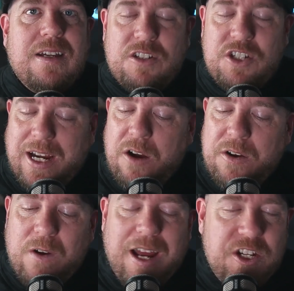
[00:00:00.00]
check out
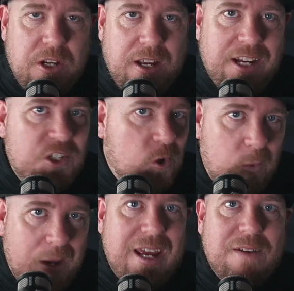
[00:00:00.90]
your
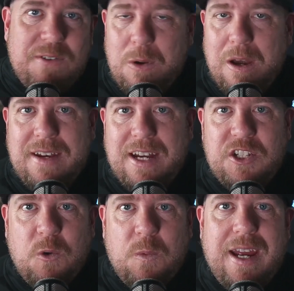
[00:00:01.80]
HOA if you have an
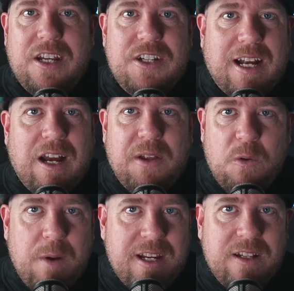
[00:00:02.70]
HOA, check out their
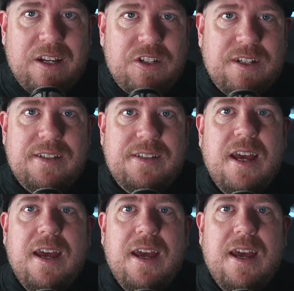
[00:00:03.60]
regulations,